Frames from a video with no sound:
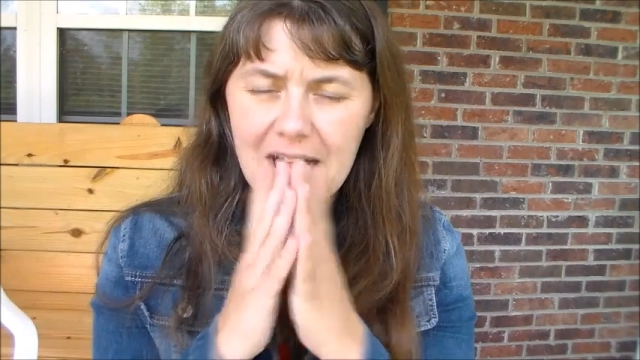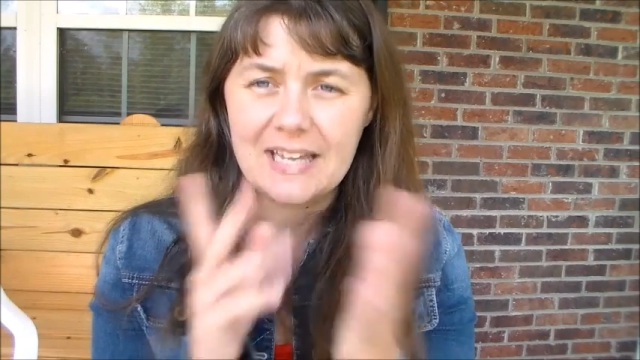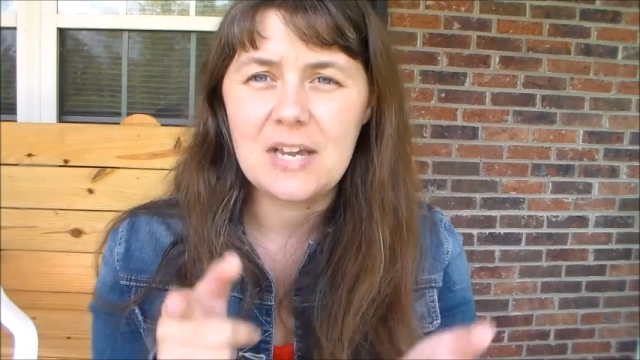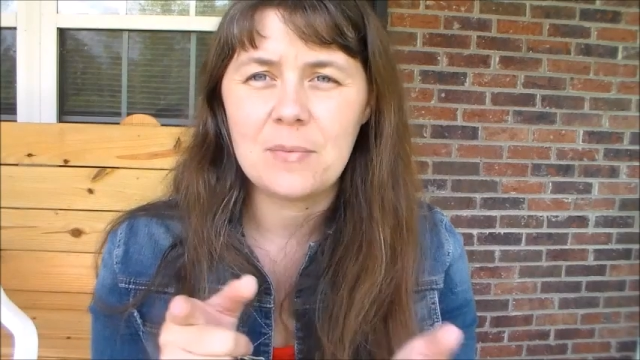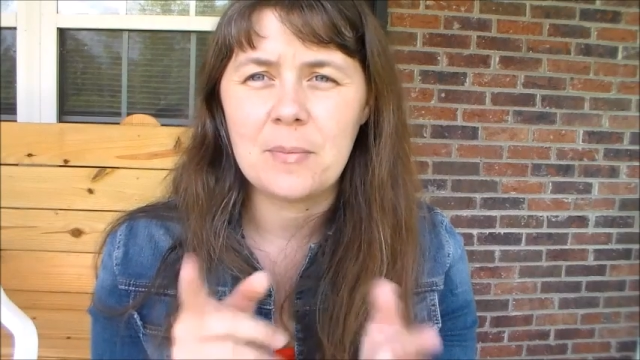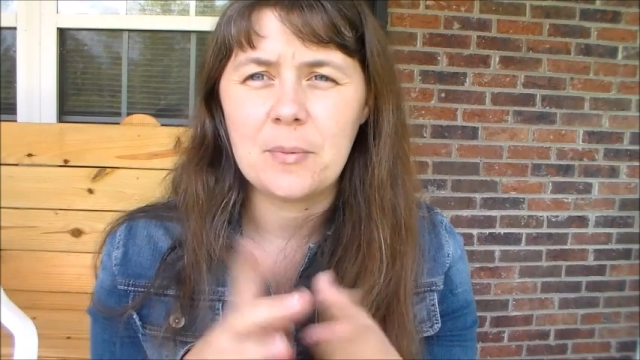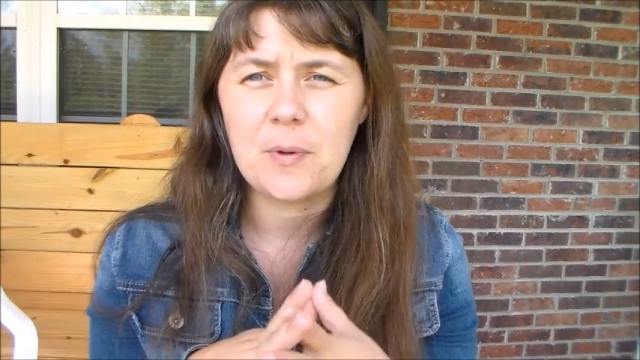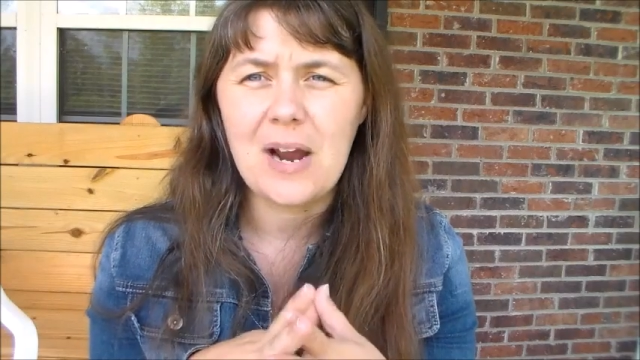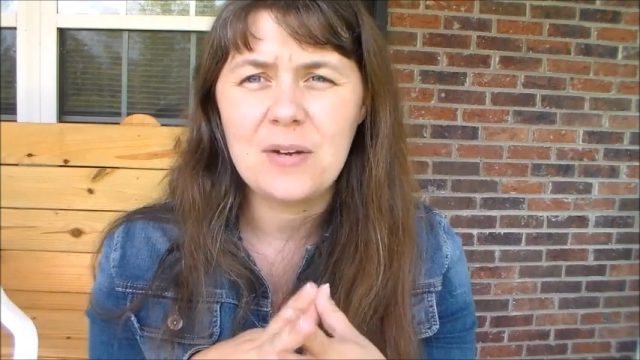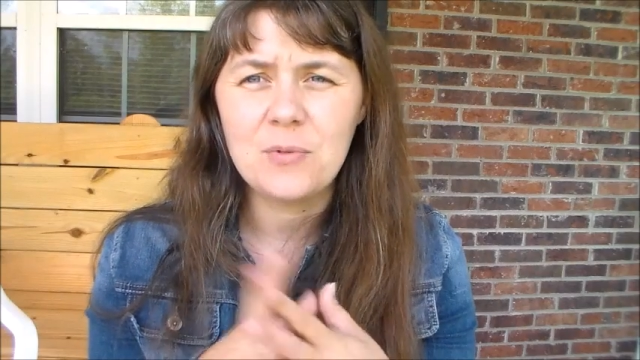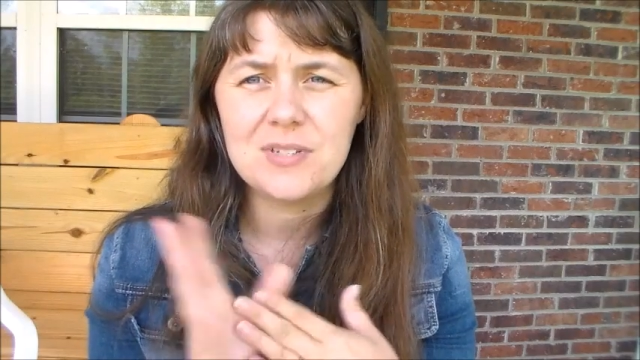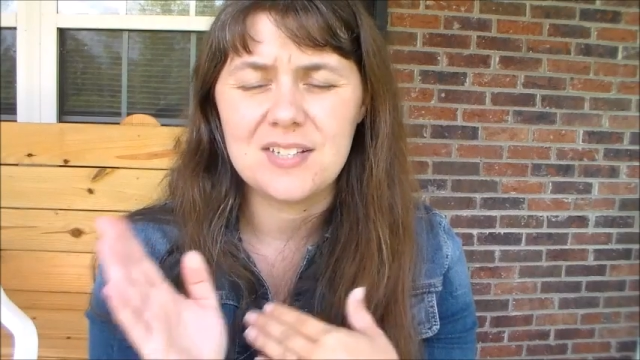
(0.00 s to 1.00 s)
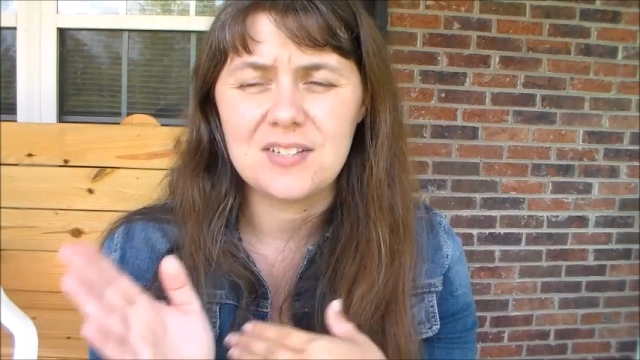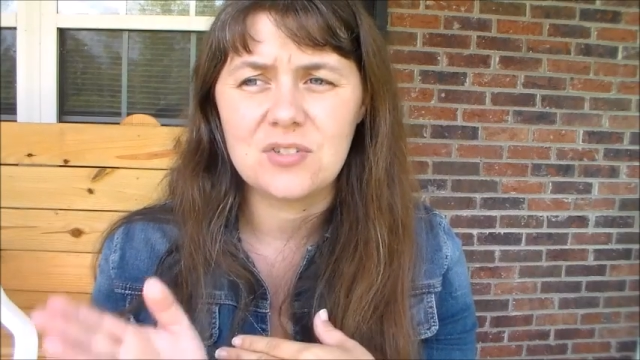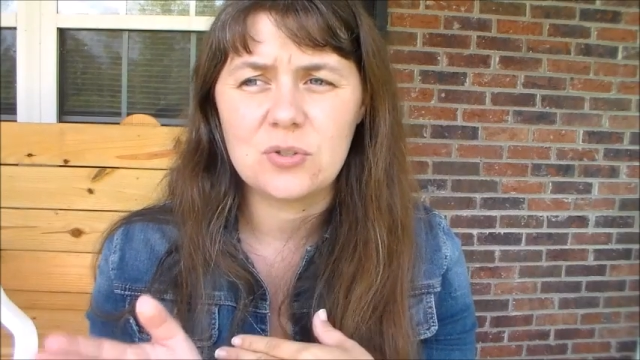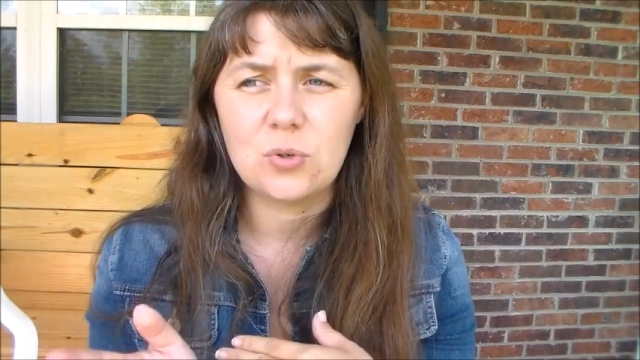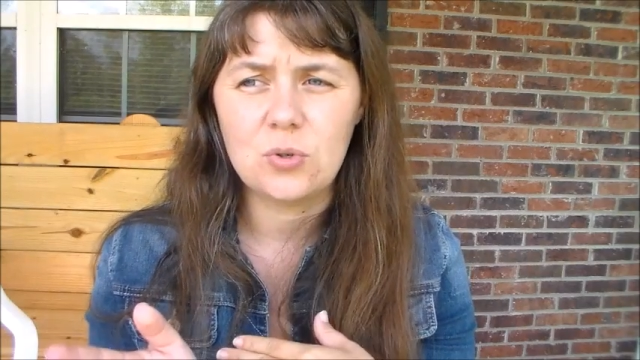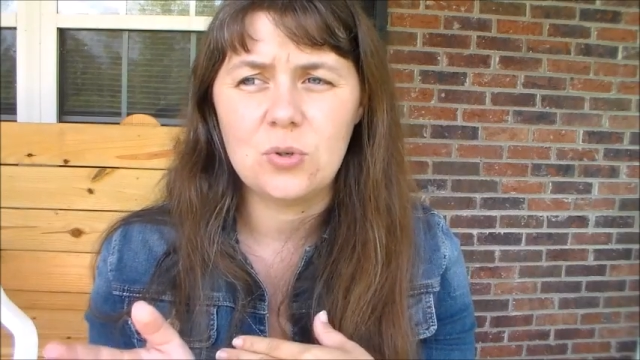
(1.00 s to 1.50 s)
I can't remember. Brian was in
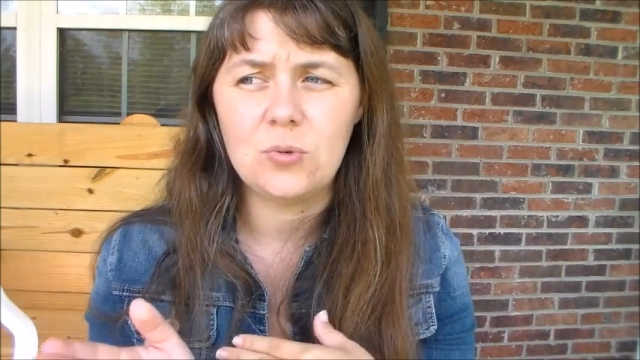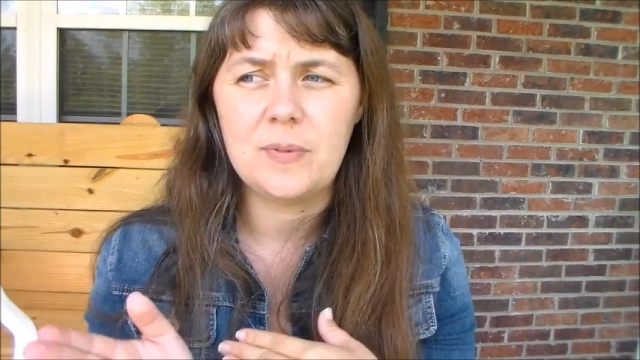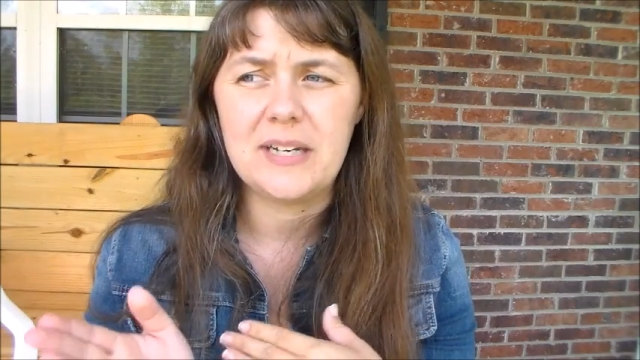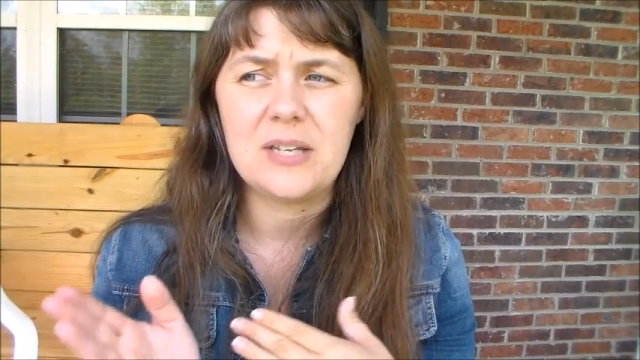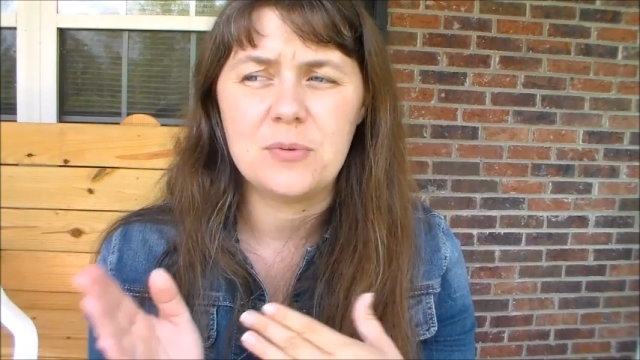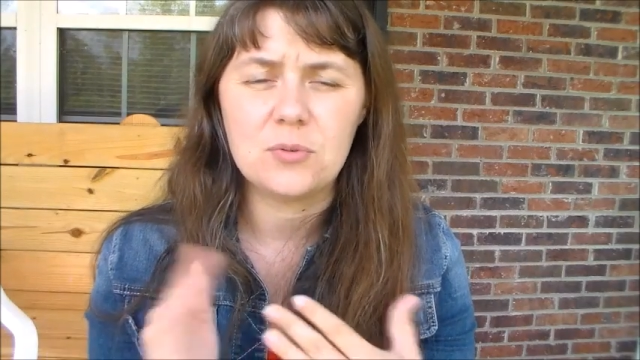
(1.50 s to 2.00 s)
school, but he